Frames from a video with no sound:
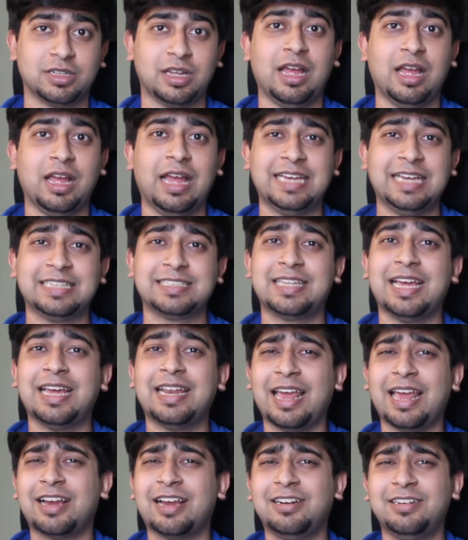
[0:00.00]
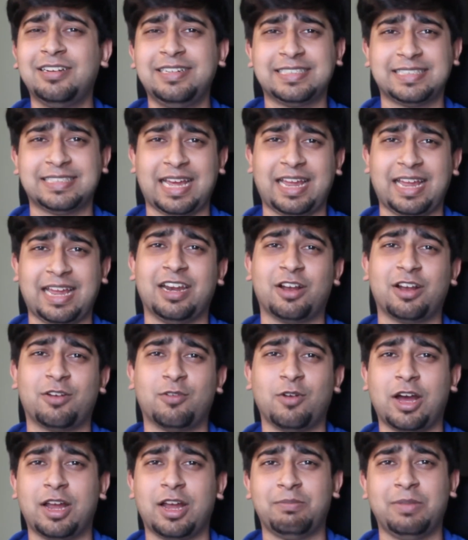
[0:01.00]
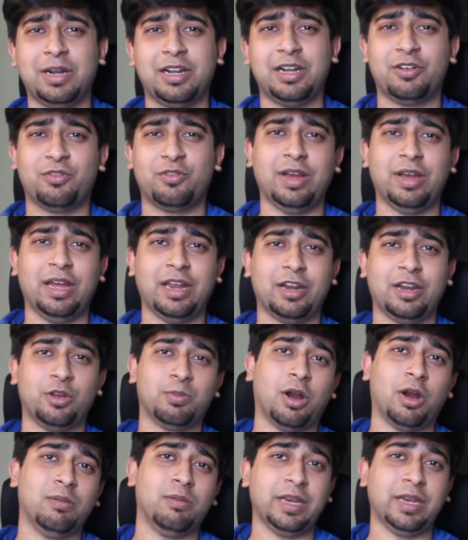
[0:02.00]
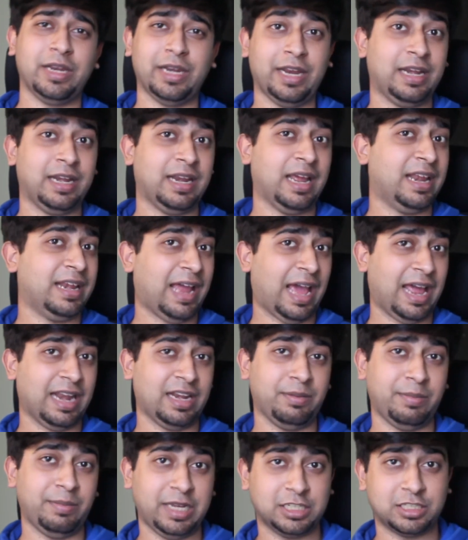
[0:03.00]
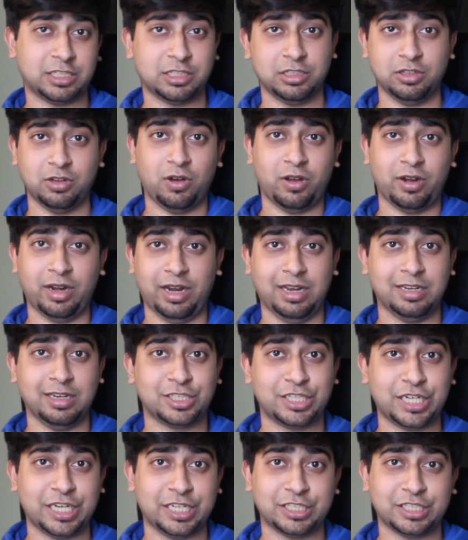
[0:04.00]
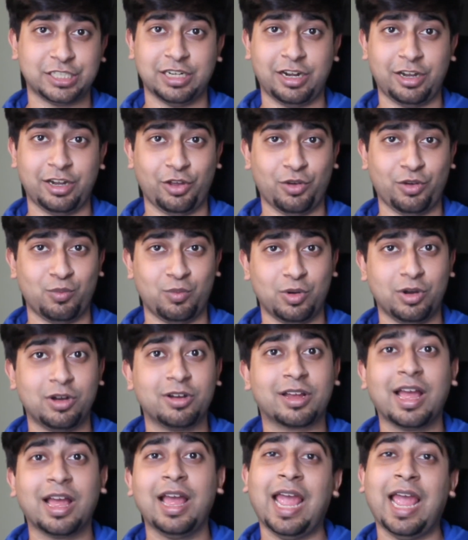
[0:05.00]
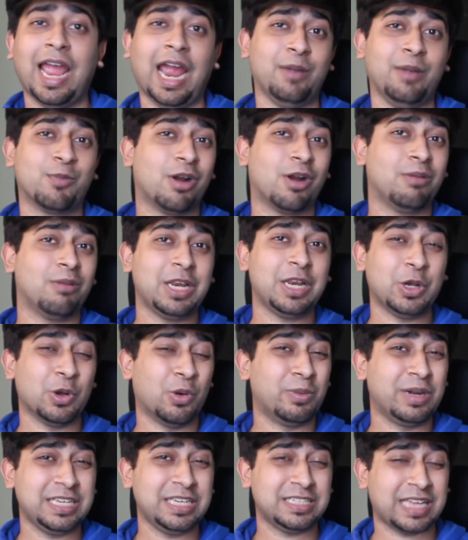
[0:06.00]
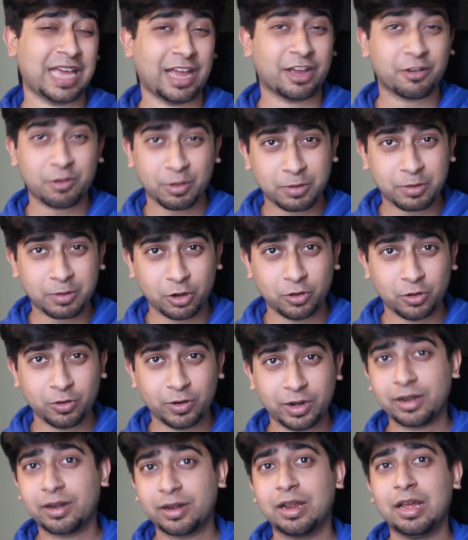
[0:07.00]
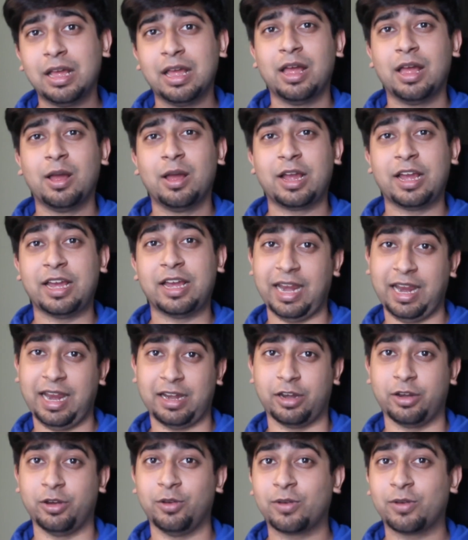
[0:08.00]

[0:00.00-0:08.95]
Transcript: Is there like a design requirement where you probably need an animation or illustration at your work and probably nobody's equipped to do it? Great, you can